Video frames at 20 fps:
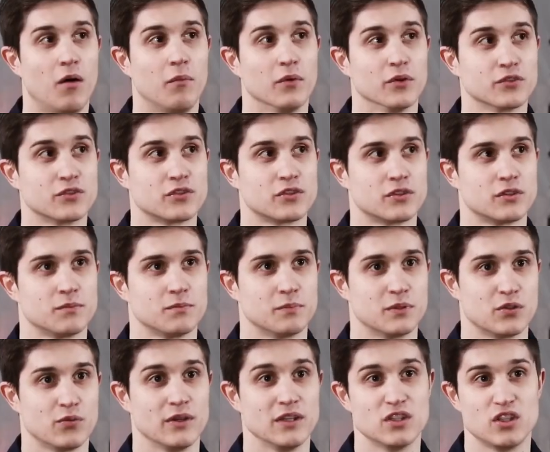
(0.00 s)
almost
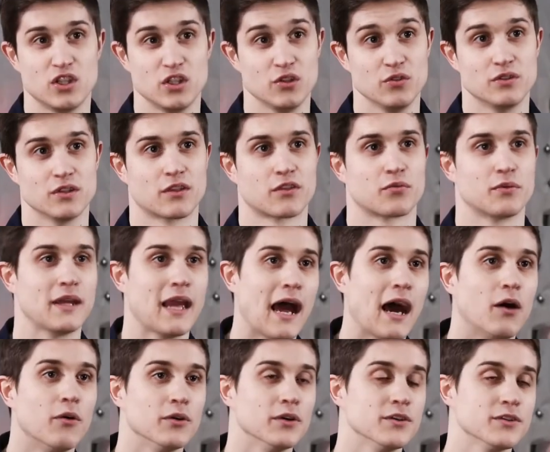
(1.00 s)
between 2 to 3
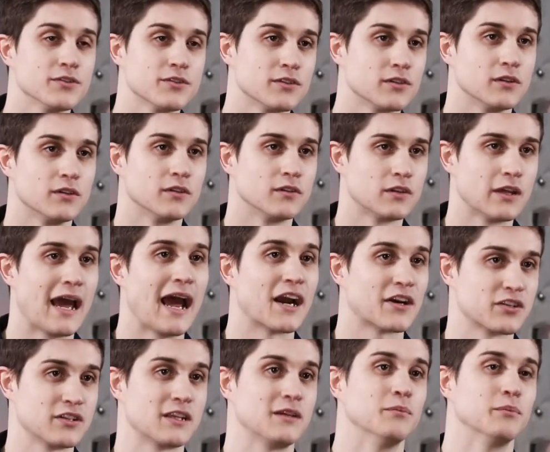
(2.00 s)
hours to
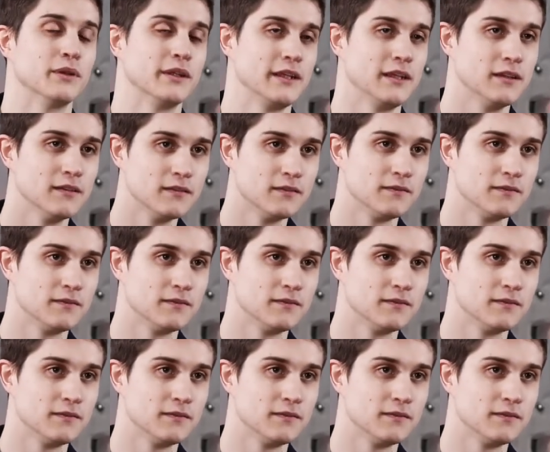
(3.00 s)
actually complete.